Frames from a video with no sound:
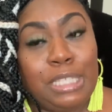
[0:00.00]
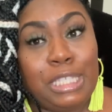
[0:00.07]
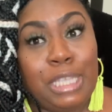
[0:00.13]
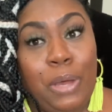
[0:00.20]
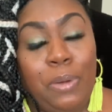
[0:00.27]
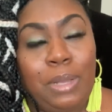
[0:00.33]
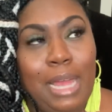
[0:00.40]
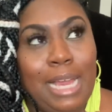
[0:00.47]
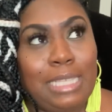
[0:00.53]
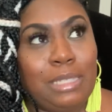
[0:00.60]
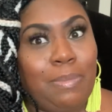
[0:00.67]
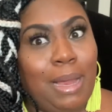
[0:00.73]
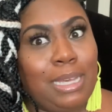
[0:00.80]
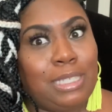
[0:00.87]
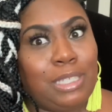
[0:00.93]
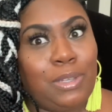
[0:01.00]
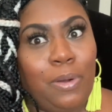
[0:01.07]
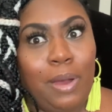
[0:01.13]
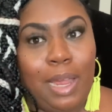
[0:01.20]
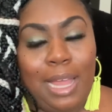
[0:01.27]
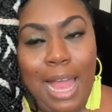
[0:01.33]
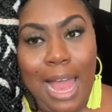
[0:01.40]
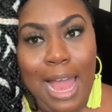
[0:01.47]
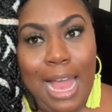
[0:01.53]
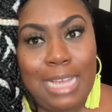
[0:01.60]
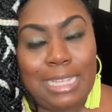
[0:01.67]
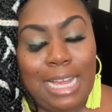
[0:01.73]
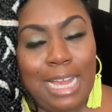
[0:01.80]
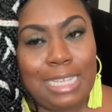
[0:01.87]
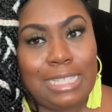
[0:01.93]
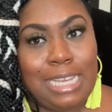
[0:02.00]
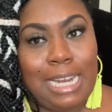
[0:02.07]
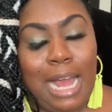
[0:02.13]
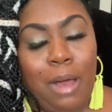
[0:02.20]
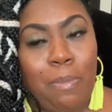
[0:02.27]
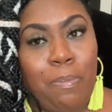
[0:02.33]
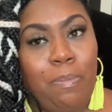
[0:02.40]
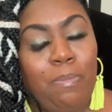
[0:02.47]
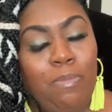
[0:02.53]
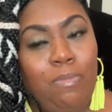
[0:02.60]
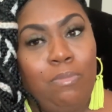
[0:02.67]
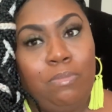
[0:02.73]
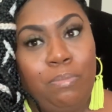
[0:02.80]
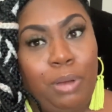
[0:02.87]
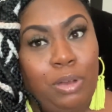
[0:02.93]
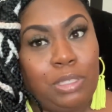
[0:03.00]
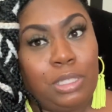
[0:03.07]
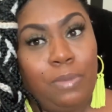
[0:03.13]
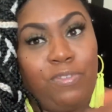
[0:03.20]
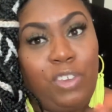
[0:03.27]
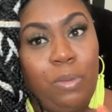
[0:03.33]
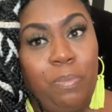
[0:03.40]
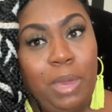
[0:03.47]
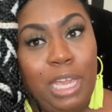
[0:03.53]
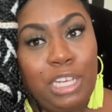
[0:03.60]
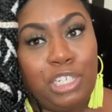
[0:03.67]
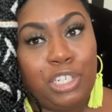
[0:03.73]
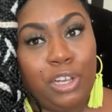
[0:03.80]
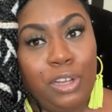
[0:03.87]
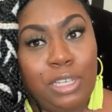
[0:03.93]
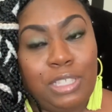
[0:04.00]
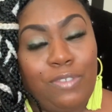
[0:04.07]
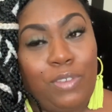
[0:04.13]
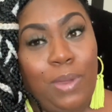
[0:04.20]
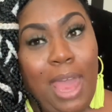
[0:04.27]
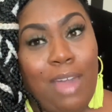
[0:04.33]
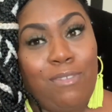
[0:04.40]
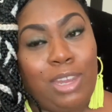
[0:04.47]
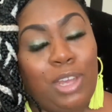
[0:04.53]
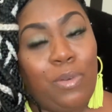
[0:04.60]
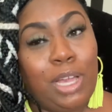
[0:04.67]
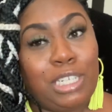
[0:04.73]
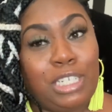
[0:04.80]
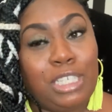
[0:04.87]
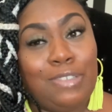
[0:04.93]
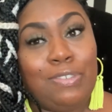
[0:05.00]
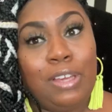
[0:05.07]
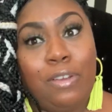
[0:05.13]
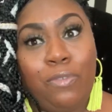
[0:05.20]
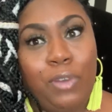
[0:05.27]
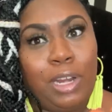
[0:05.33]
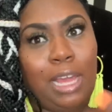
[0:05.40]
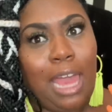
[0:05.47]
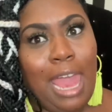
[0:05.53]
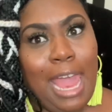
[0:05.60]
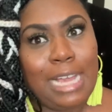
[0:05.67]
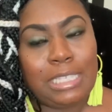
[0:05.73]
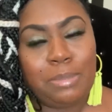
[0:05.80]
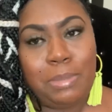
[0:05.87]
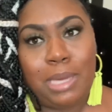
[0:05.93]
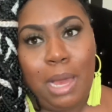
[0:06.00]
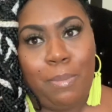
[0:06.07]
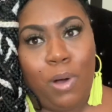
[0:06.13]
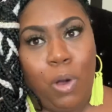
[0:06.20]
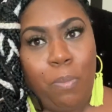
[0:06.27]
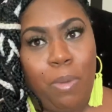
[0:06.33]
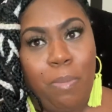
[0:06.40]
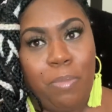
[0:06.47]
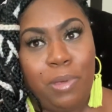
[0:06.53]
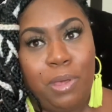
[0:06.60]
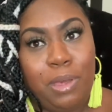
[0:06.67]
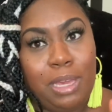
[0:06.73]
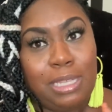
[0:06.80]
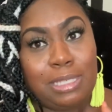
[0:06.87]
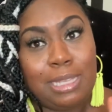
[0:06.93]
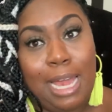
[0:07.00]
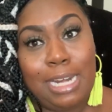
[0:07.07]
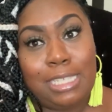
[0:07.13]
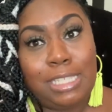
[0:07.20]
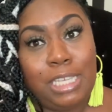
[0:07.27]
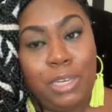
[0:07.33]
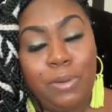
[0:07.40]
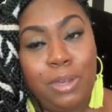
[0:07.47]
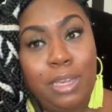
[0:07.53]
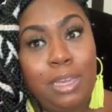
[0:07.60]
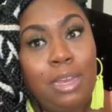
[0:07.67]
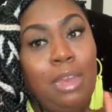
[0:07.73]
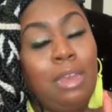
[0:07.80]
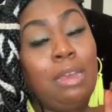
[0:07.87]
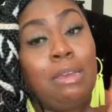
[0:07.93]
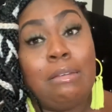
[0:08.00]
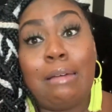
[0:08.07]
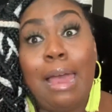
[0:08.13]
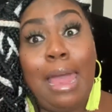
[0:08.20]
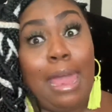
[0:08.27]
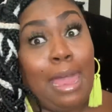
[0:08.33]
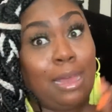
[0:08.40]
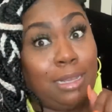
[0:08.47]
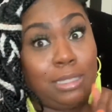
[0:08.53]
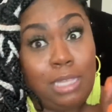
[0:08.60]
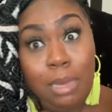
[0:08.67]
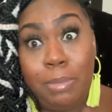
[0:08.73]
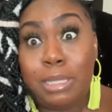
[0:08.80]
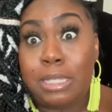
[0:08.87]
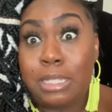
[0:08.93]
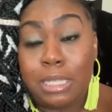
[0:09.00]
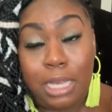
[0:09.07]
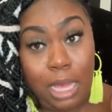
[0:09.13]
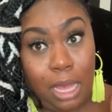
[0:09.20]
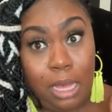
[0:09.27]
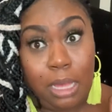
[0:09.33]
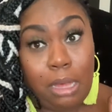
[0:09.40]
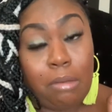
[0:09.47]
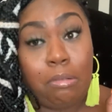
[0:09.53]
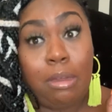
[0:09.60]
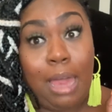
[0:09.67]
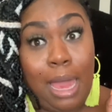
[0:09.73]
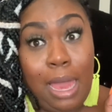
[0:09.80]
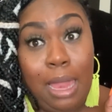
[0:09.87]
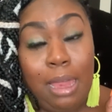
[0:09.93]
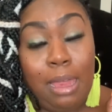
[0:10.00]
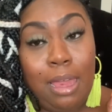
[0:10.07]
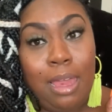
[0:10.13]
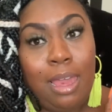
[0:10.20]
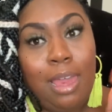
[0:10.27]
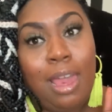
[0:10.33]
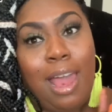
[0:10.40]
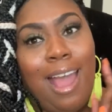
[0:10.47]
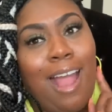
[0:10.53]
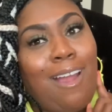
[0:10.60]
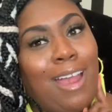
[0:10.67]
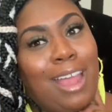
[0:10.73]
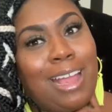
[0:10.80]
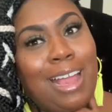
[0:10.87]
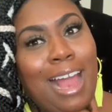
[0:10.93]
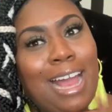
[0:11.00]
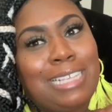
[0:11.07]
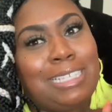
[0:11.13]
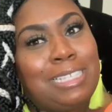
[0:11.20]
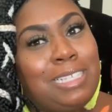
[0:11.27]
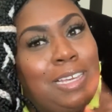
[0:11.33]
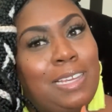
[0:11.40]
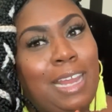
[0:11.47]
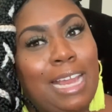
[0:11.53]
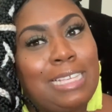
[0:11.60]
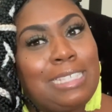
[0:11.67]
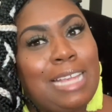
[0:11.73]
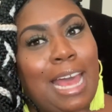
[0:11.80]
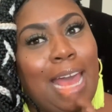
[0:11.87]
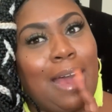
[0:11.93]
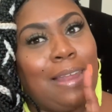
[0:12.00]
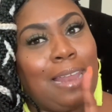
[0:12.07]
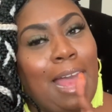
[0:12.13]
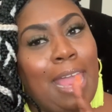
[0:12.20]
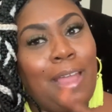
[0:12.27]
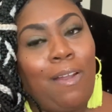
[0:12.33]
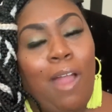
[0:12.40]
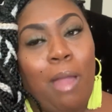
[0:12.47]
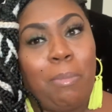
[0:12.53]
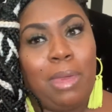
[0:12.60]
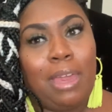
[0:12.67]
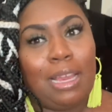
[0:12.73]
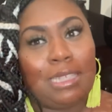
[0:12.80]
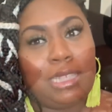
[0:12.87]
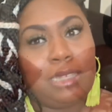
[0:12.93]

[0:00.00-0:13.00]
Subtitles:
So that's my story, guys. Like I said, I'll post a few pictures. If you have any questions, feel free to ask me. I'm an open book. It's not a secret. I had a tummy tuck, okay? All right, guys. Until next time, like, comment, and